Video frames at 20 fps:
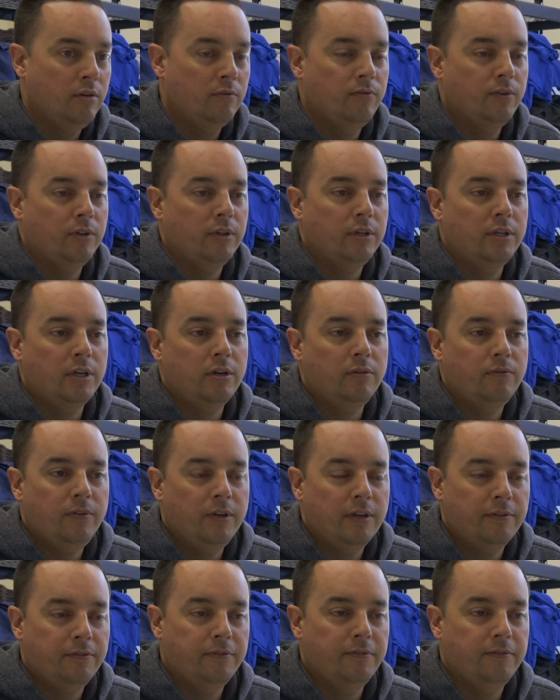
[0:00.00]

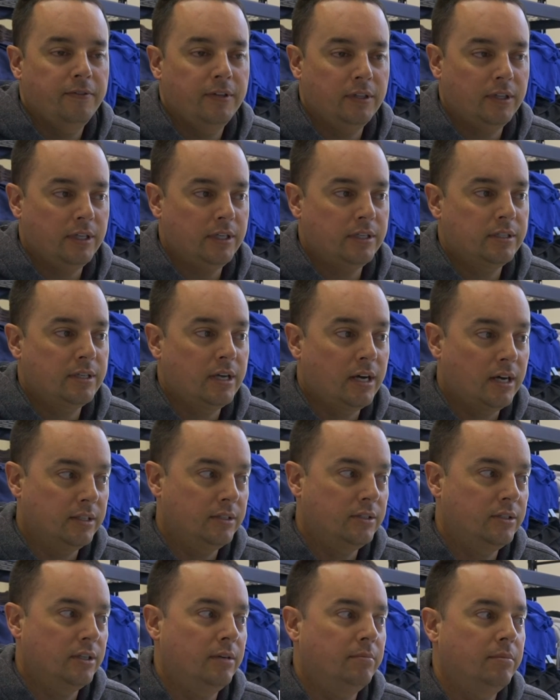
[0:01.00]
Philadelphia Phillies
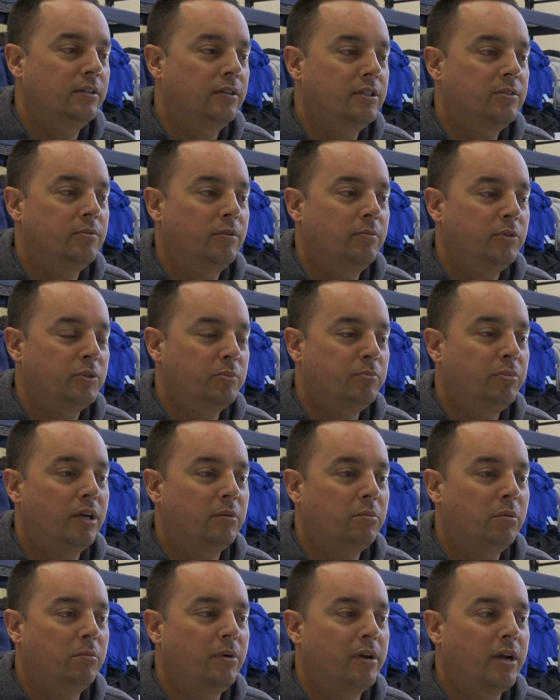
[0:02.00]
concept. This one was
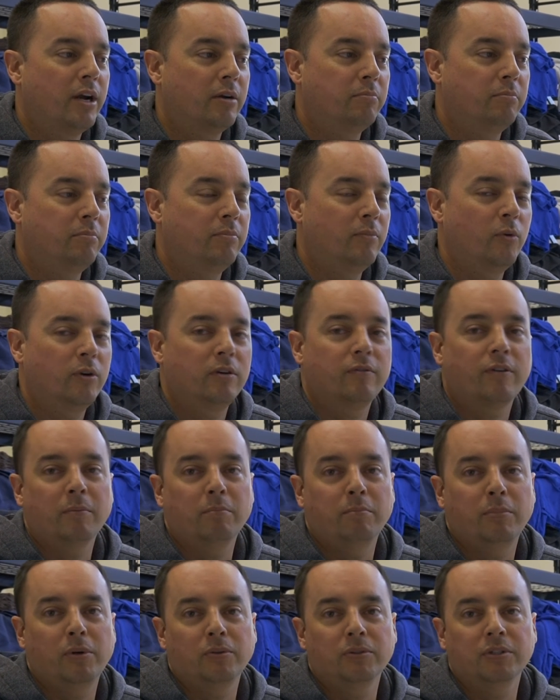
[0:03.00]
probably one of our
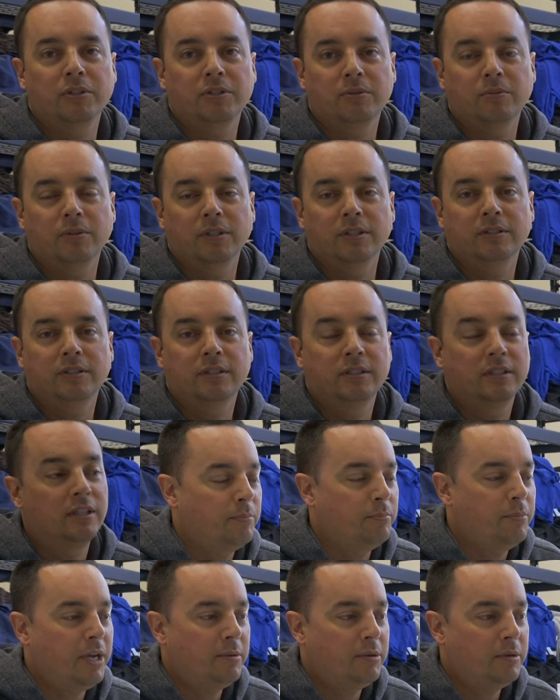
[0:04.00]
boldest ones. The
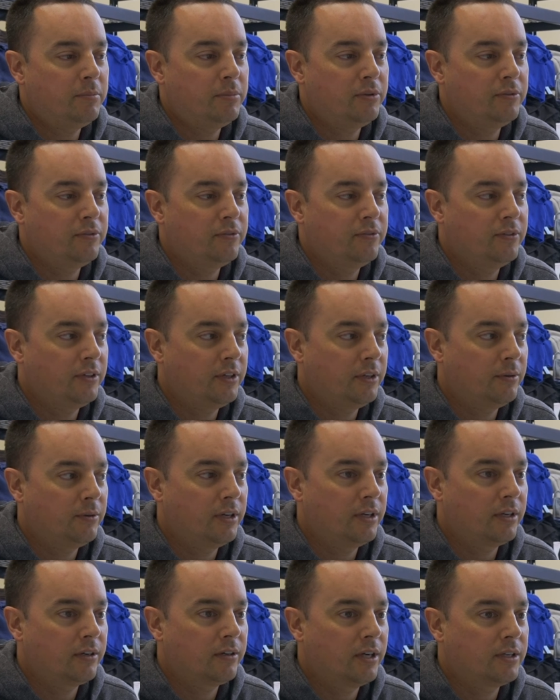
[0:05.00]
baby blue Philly
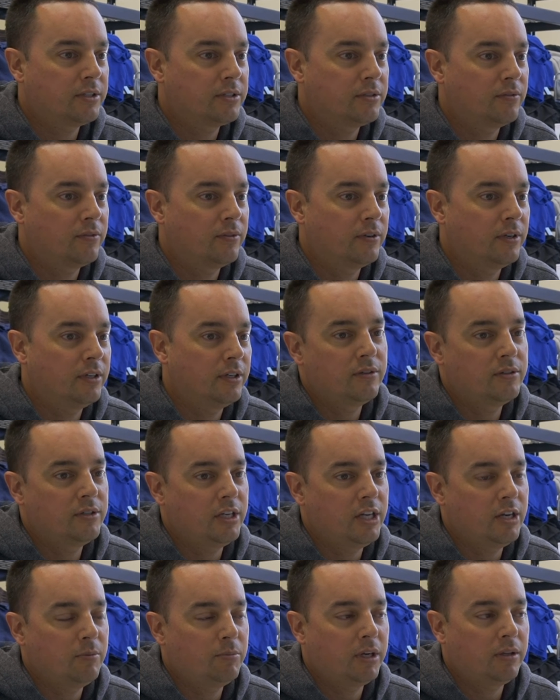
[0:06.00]
written across the front.
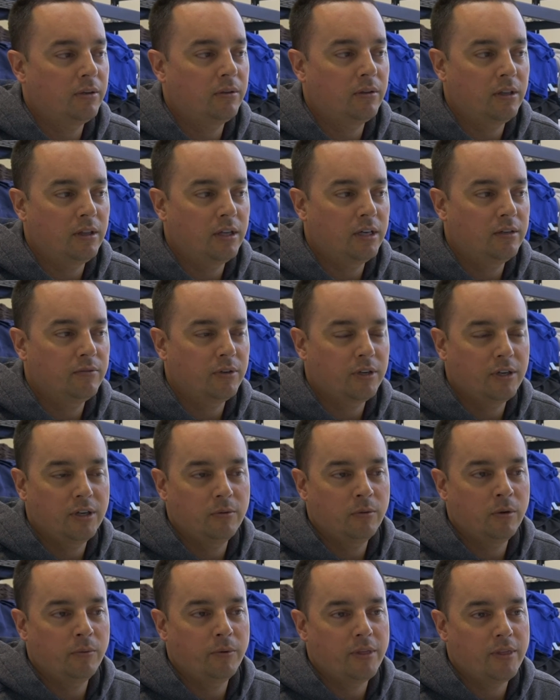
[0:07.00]
City of Brotherly Love, we could
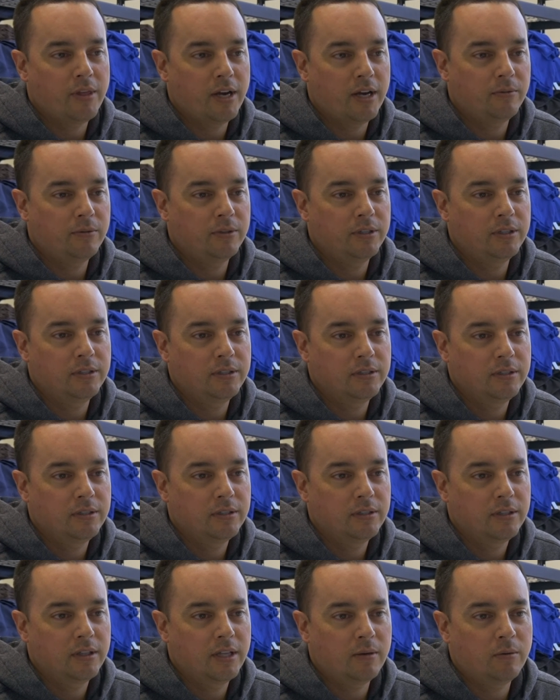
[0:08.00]
have went with that one.
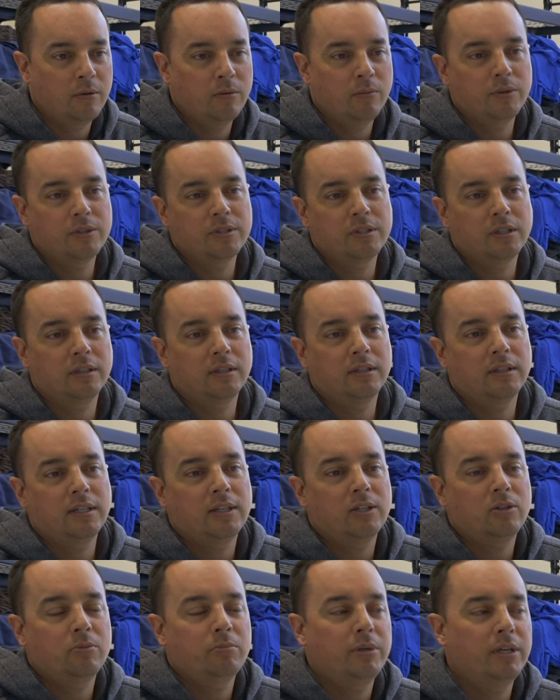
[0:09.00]
That one was a
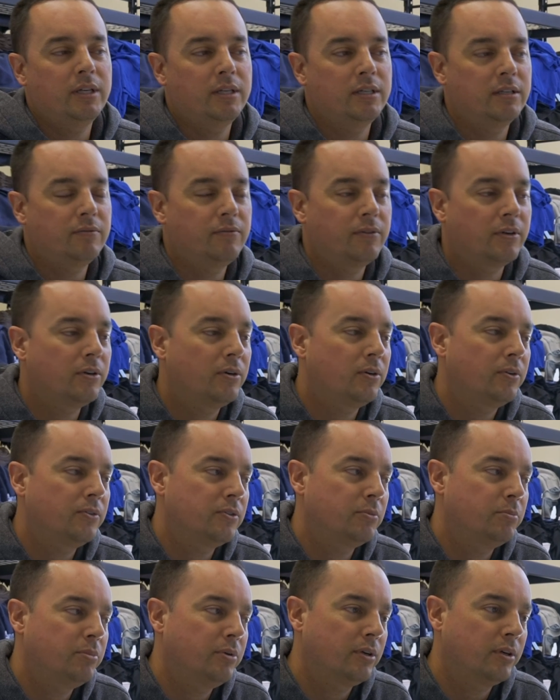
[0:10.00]
little bit difficult
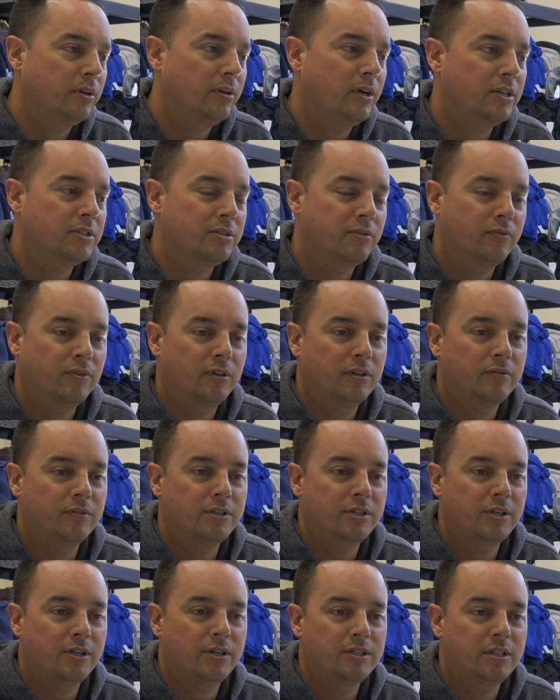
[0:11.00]
to put across the front of
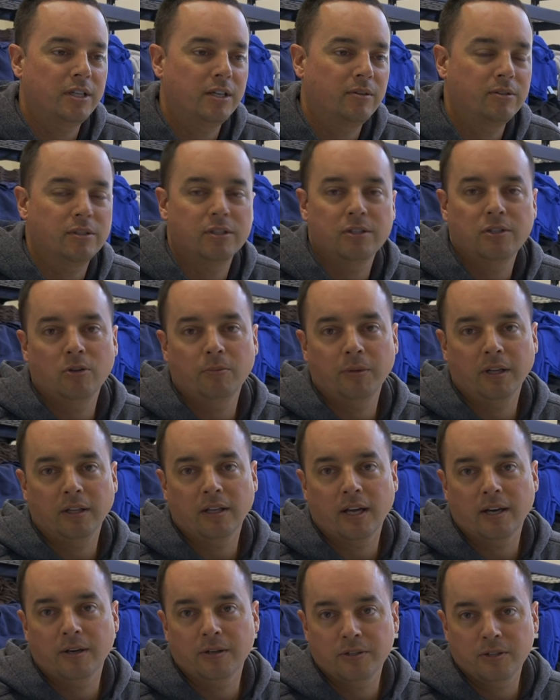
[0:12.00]
a jersey. It was just too many
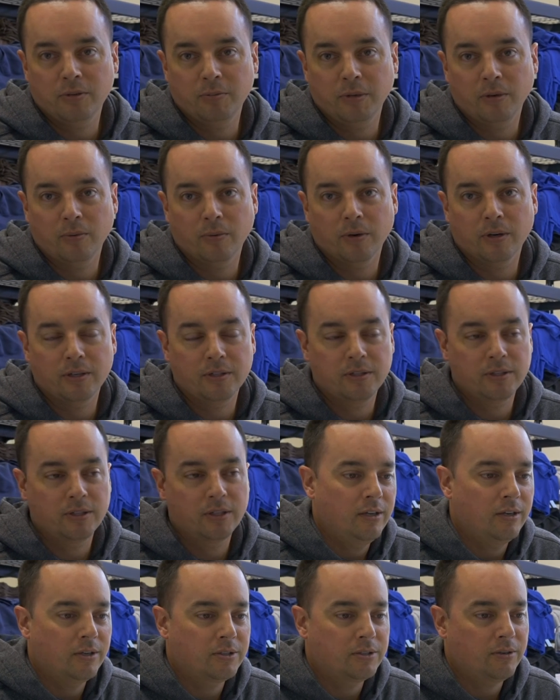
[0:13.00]
letters, too many words.
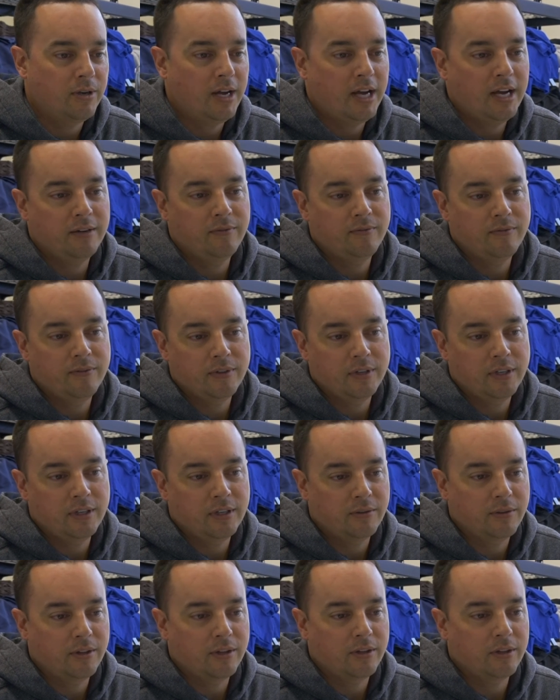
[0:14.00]
You also had, you
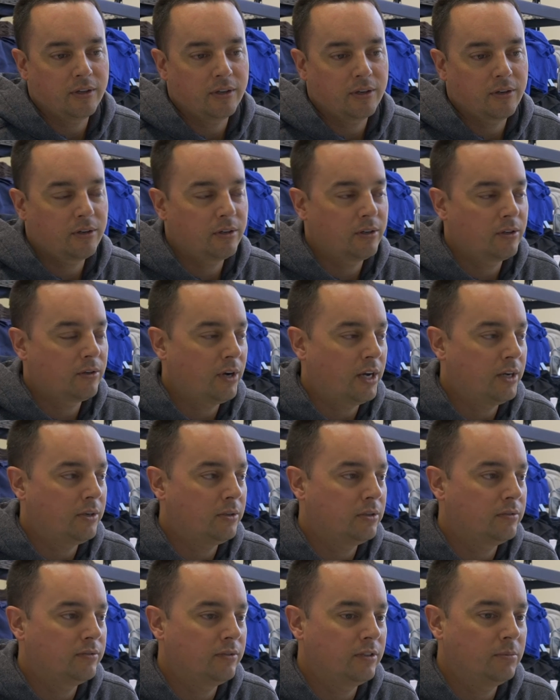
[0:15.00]
know, the
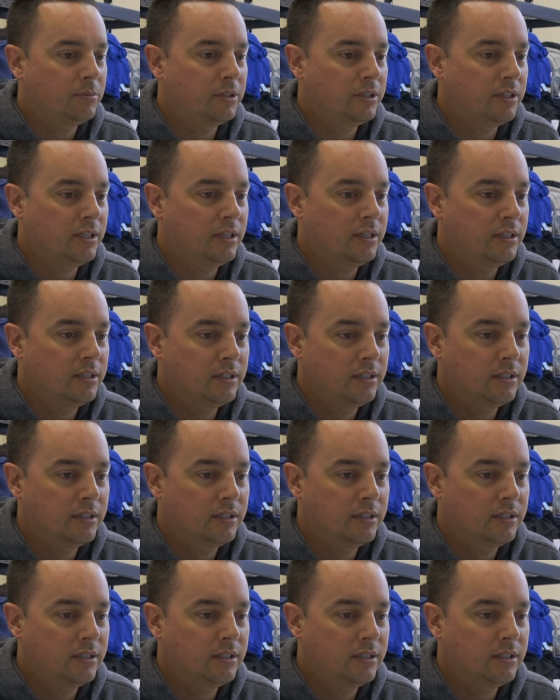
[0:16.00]
Cradle of Liberty,